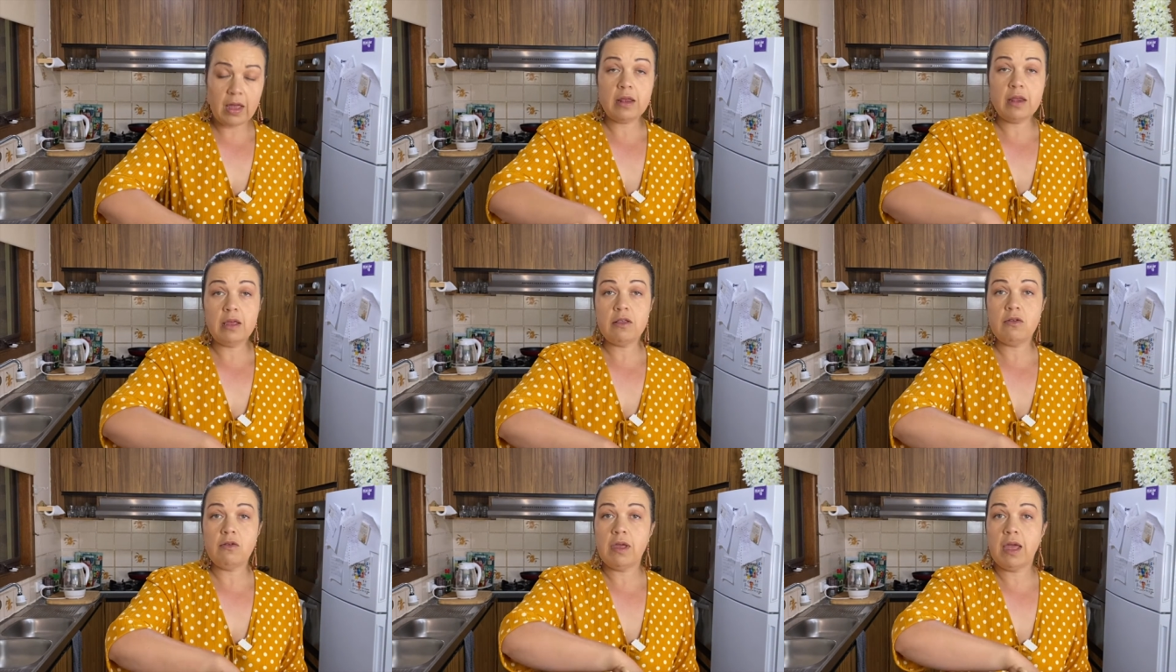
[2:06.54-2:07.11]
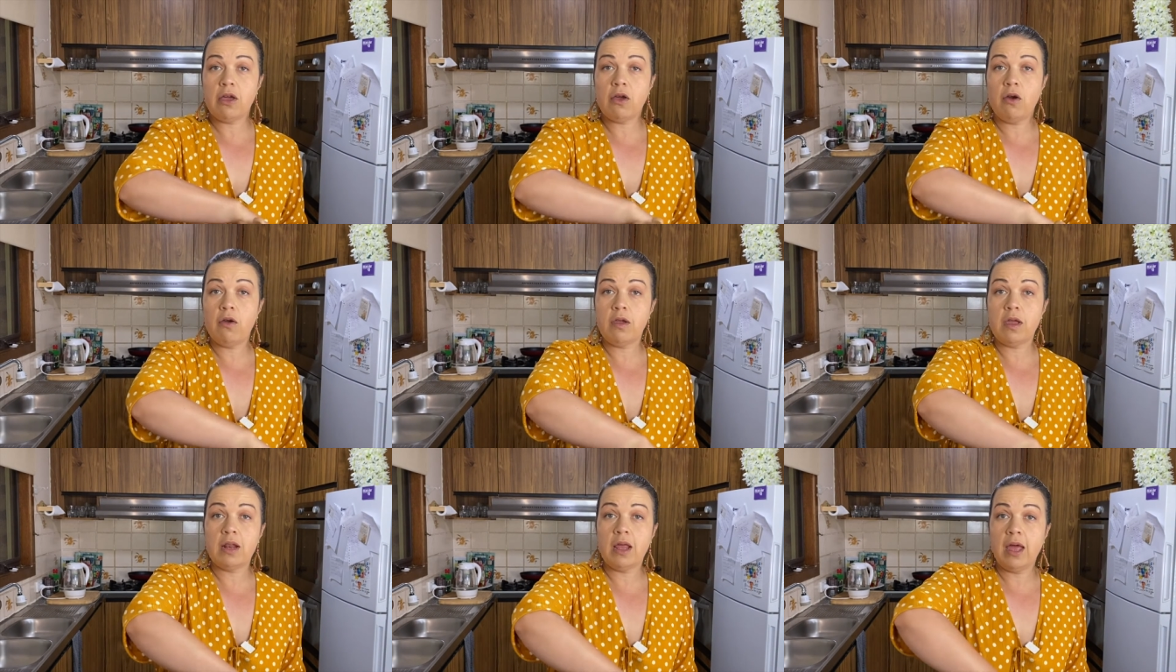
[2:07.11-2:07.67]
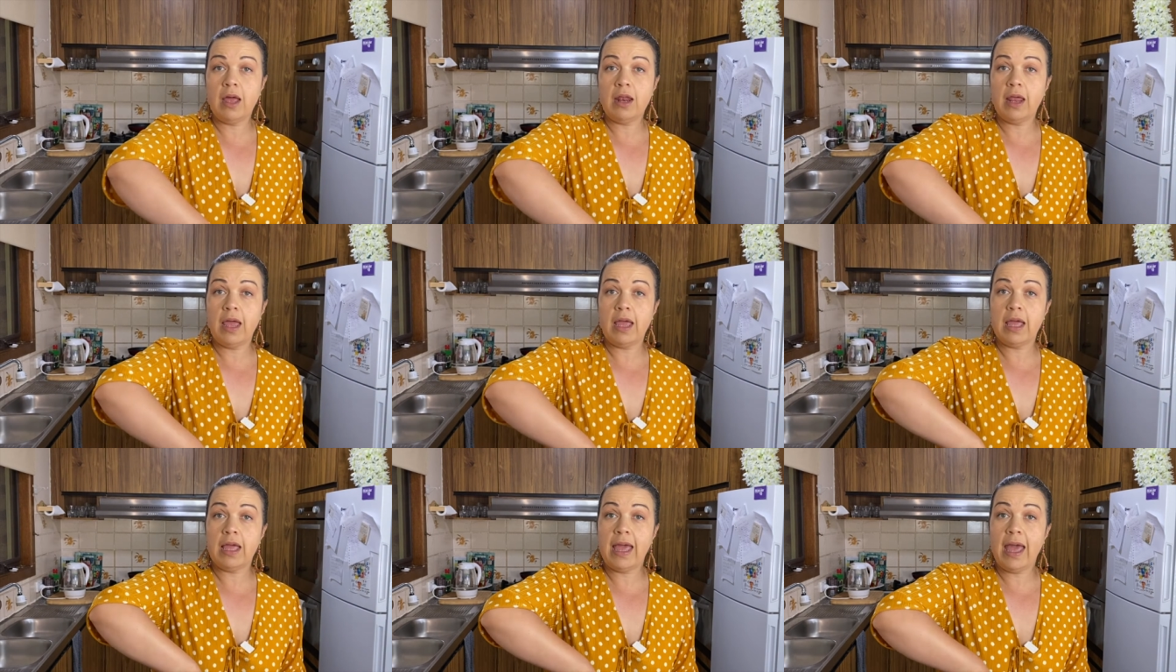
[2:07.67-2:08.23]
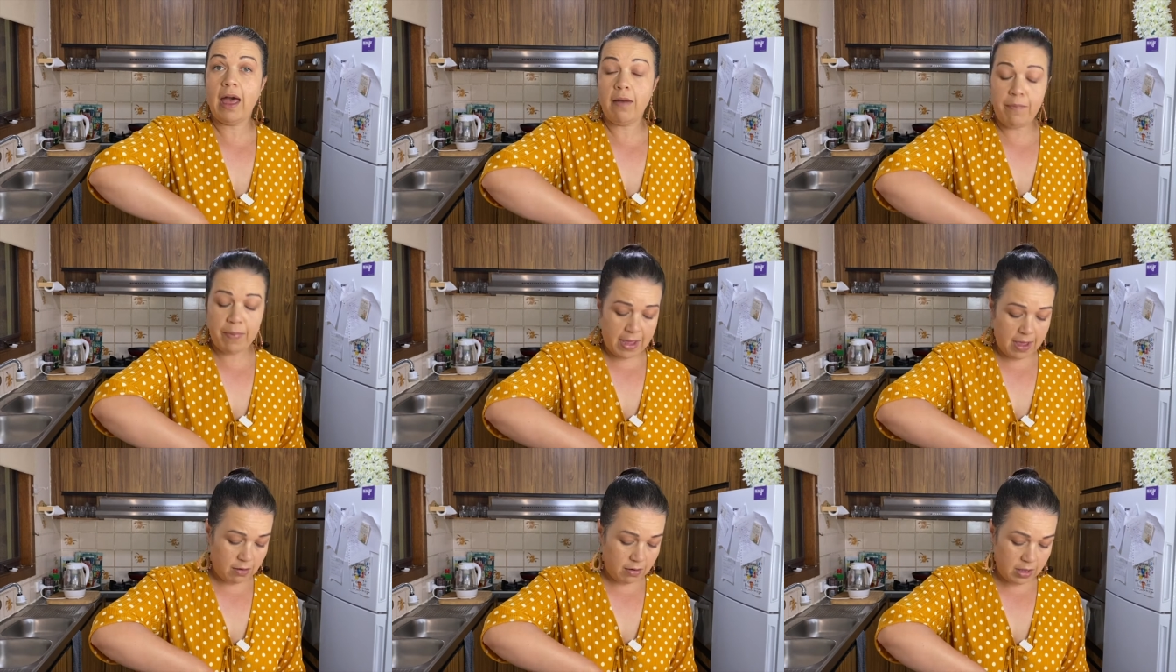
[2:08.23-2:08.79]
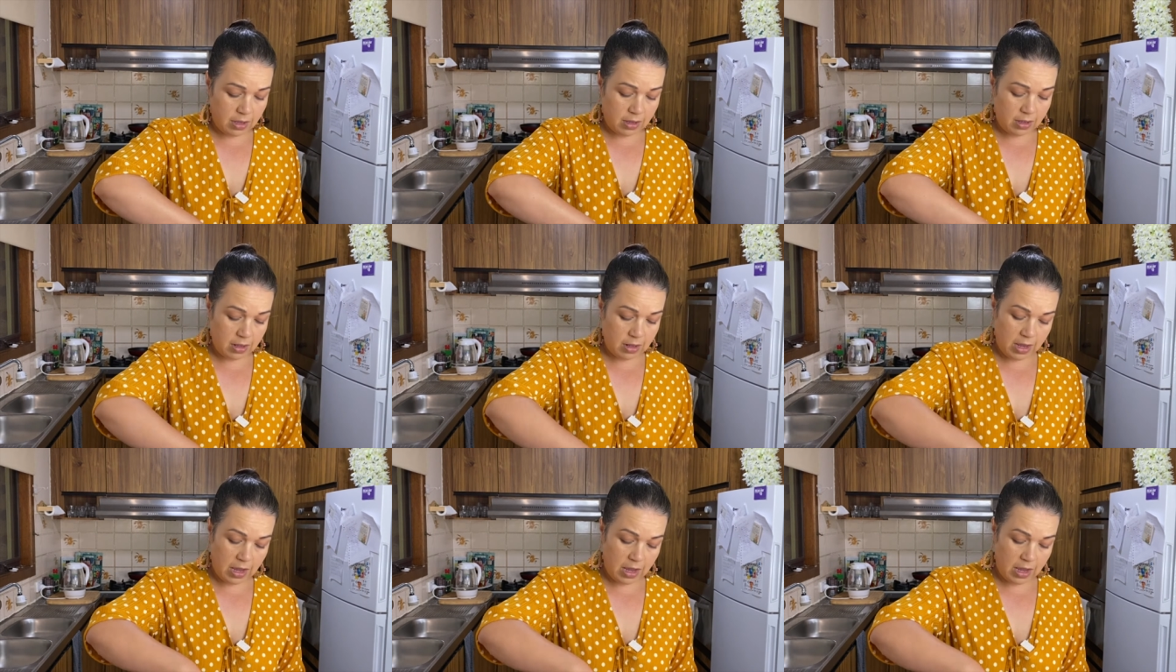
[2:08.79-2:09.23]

unless you'll get coconut and cacao powder